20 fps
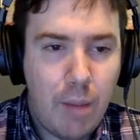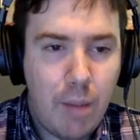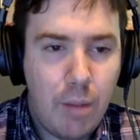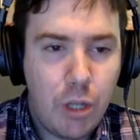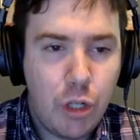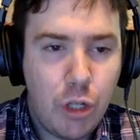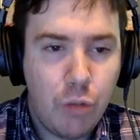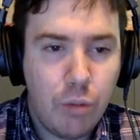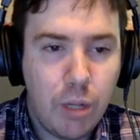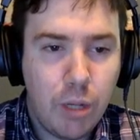
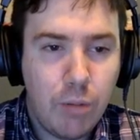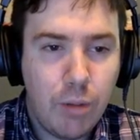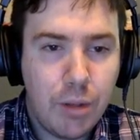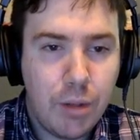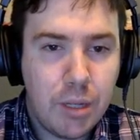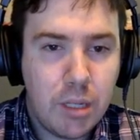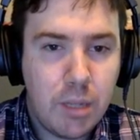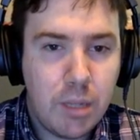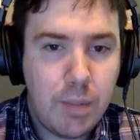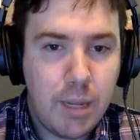much you really want
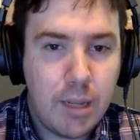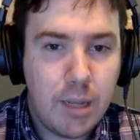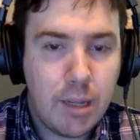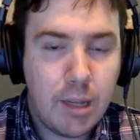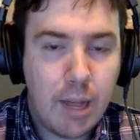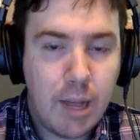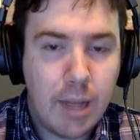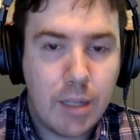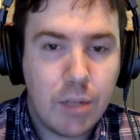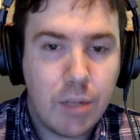this to be in the
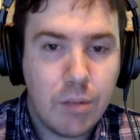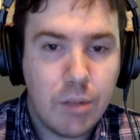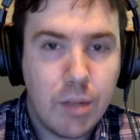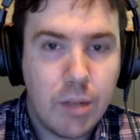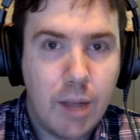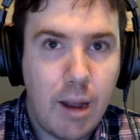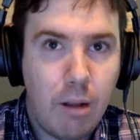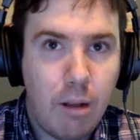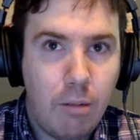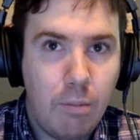classical
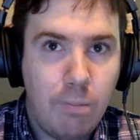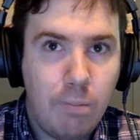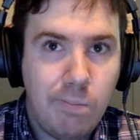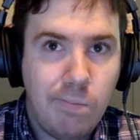style,